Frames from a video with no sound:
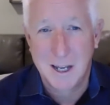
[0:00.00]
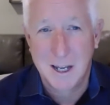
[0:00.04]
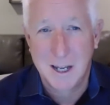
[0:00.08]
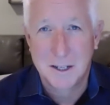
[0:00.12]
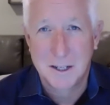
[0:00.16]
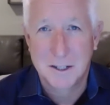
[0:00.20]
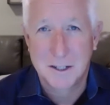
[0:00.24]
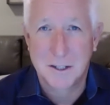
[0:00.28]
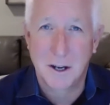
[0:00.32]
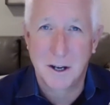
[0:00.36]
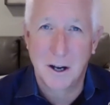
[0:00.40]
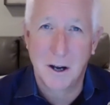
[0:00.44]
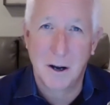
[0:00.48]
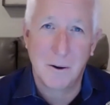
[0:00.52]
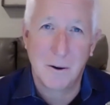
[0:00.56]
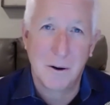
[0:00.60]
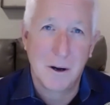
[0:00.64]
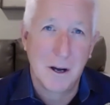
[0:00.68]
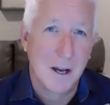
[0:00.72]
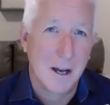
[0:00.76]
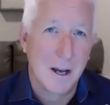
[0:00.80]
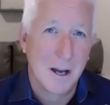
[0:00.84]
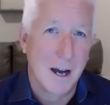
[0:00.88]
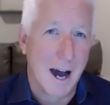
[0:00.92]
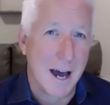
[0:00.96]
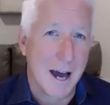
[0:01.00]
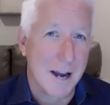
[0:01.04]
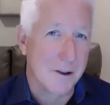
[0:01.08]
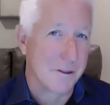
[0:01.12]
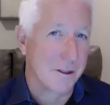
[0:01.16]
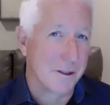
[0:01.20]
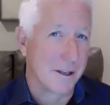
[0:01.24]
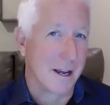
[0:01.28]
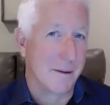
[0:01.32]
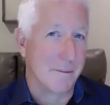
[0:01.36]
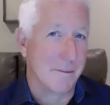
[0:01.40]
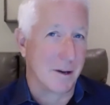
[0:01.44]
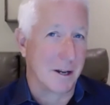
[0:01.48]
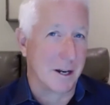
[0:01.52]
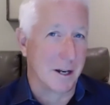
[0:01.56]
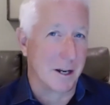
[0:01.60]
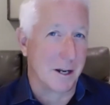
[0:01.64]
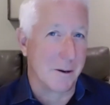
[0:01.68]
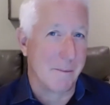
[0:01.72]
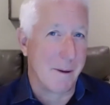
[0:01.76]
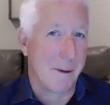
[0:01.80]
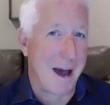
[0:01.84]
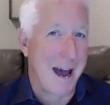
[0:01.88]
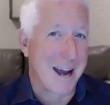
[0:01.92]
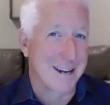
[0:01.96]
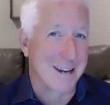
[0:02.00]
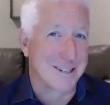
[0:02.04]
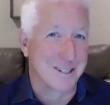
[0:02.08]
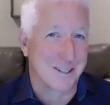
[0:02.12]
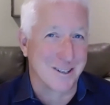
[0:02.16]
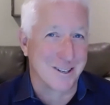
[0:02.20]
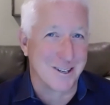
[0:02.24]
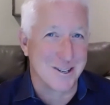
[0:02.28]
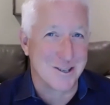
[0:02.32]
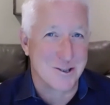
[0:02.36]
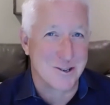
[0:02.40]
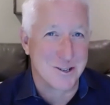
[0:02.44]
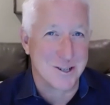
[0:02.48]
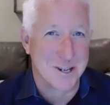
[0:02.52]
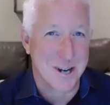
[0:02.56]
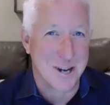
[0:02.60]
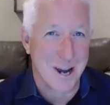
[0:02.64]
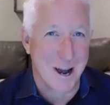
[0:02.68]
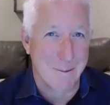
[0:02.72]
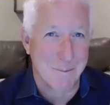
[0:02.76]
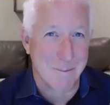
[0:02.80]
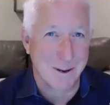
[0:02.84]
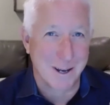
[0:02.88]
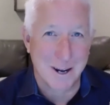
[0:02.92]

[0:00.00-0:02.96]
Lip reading: So I don't think I'm going to go back to grocery shopping.